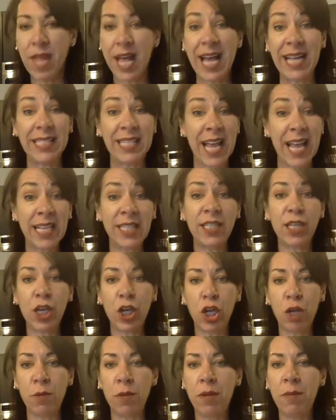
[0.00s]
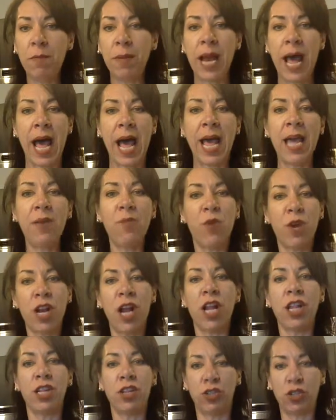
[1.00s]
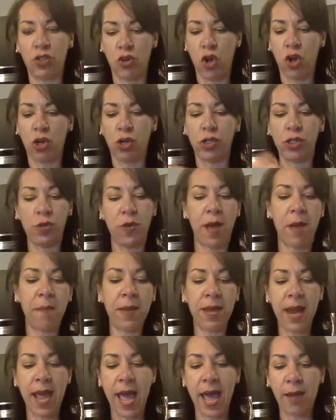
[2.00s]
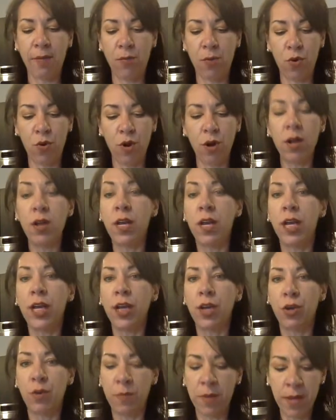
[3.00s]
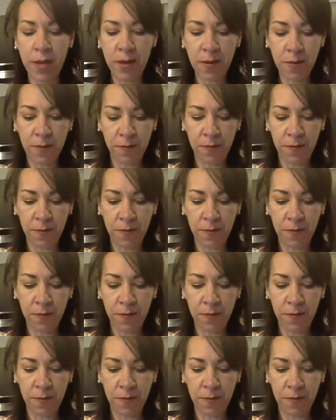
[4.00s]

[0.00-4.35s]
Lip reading: I taste the cumin, but I want it a little stronger, so I'm going to add more cumin.